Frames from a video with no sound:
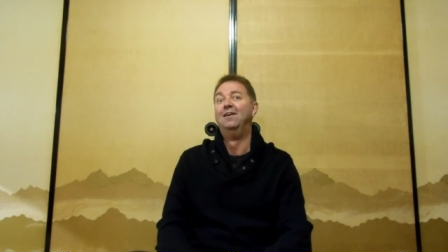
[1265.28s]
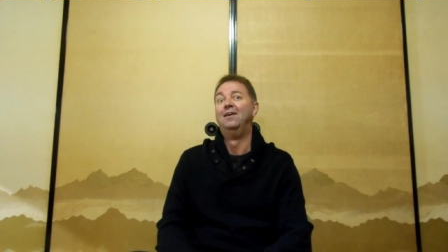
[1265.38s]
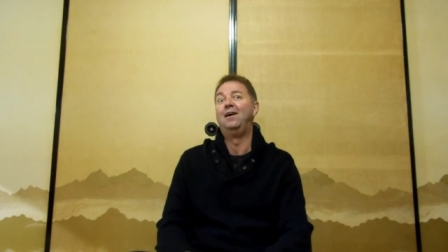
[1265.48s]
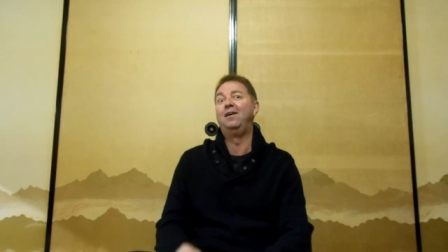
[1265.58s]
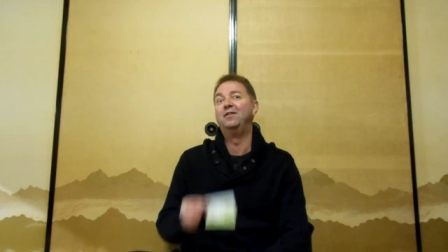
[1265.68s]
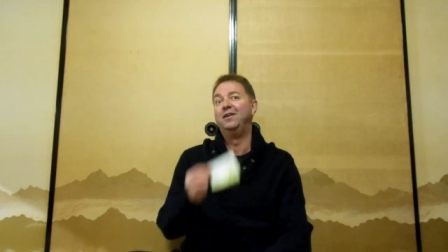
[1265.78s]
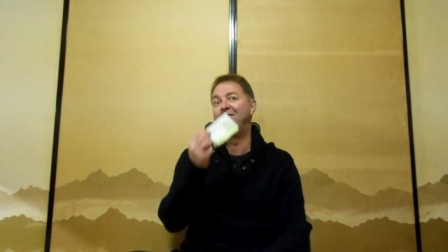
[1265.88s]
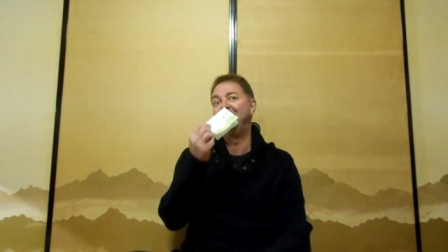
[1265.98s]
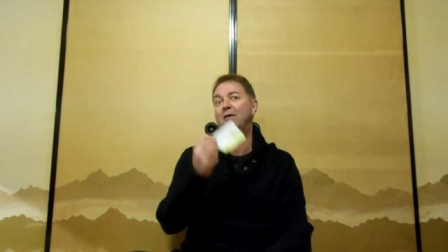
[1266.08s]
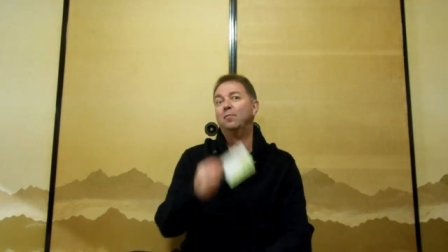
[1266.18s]
As an
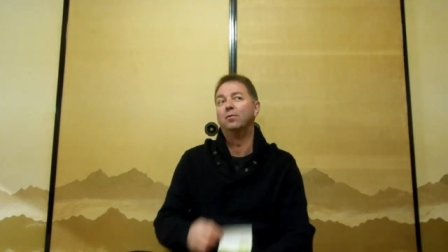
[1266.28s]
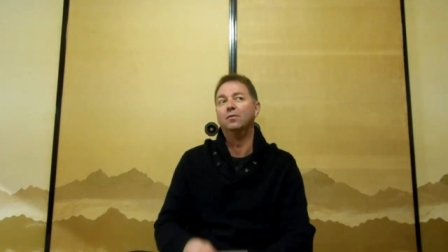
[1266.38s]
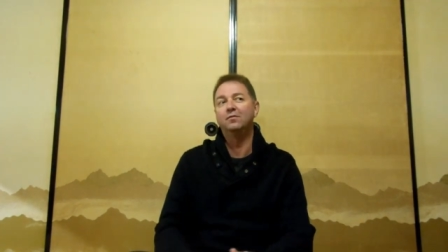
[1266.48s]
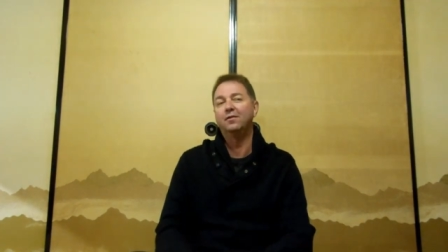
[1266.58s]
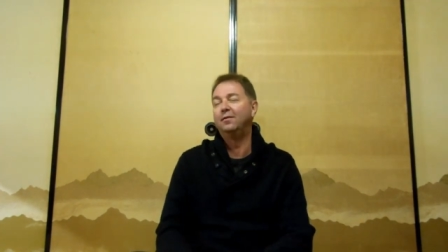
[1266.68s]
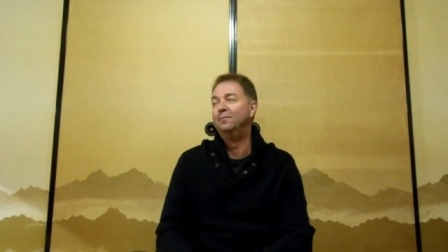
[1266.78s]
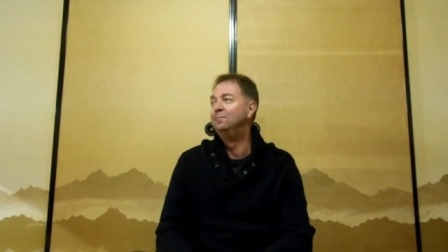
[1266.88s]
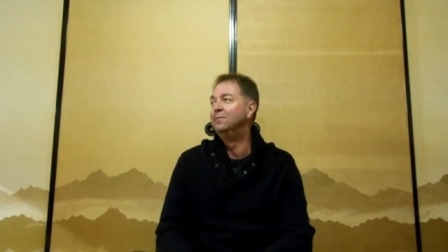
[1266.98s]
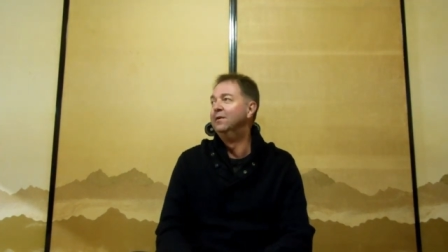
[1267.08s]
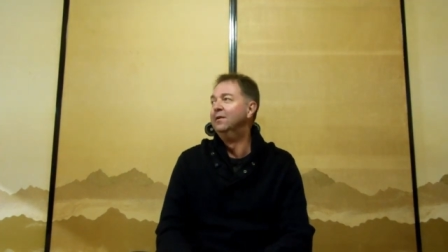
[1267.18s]
example. So
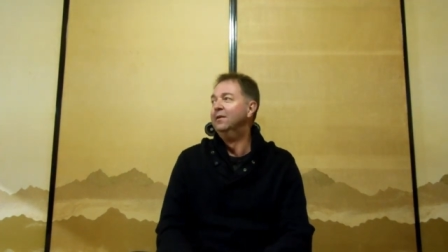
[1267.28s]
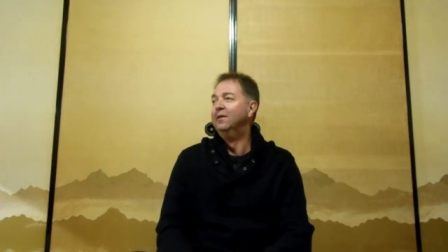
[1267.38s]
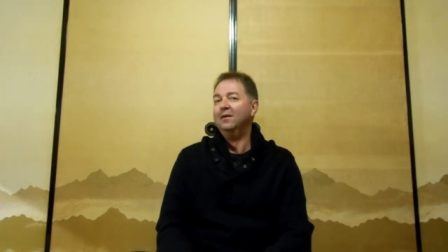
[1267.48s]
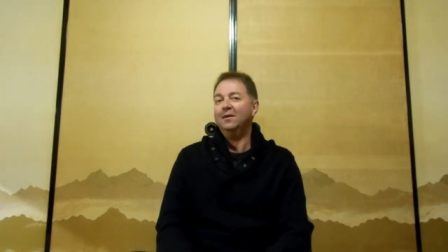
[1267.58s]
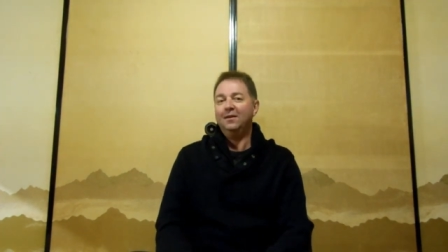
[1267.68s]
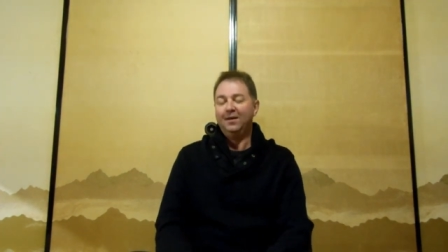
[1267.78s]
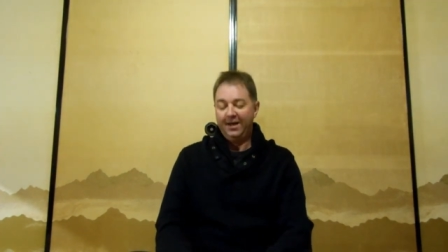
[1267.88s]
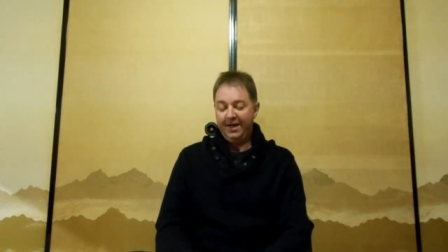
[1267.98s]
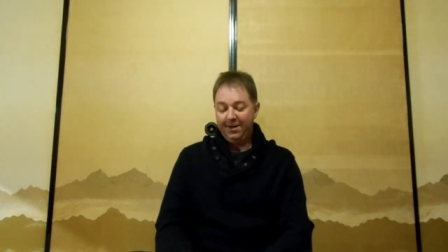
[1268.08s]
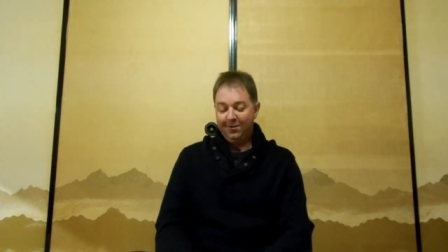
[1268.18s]

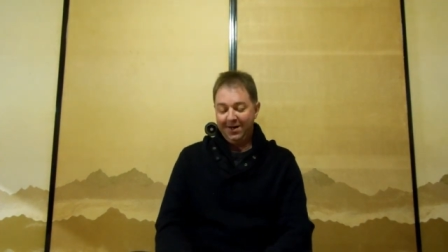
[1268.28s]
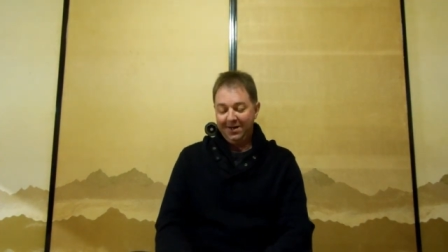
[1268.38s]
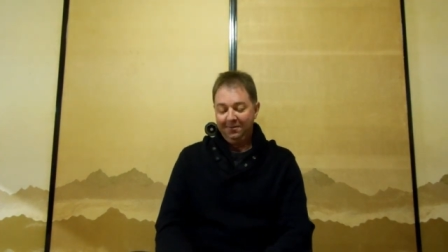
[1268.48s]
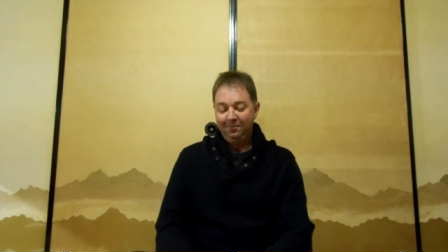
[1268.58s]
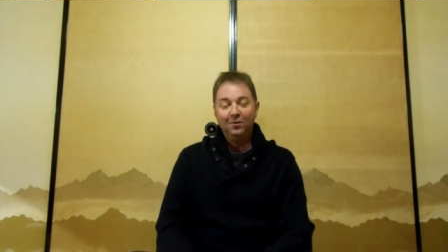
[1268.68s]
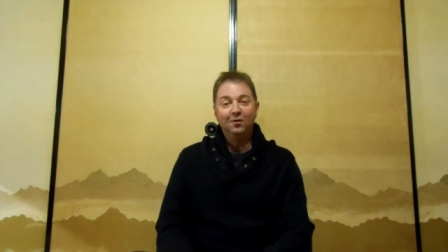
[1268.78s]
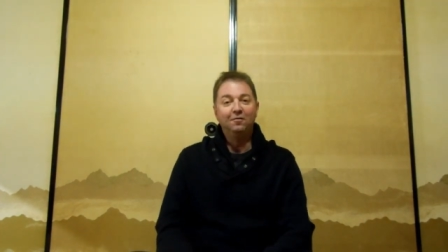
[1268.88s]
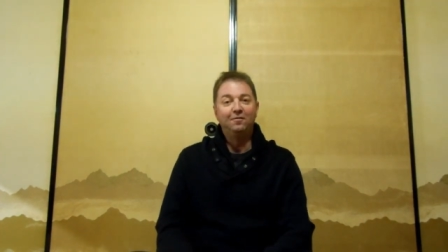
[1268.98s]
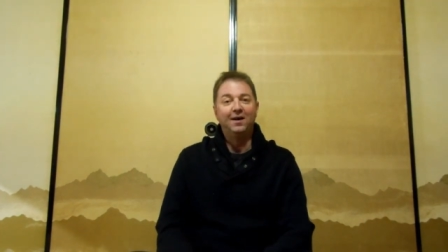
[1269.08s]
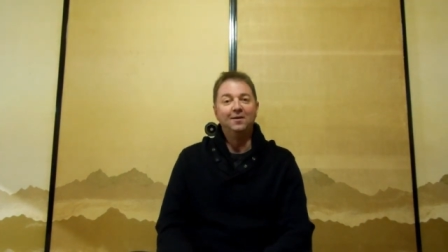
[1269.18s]
anyway, all
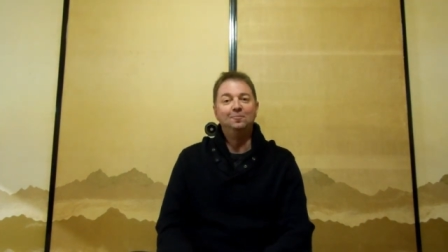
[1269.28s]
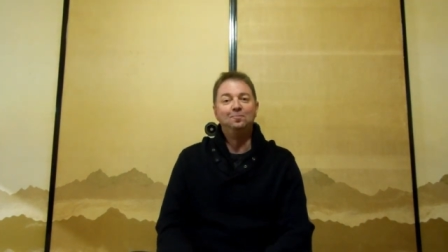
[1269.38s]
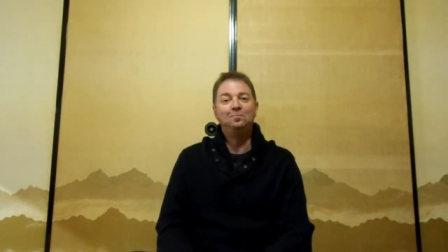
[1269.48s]
fun.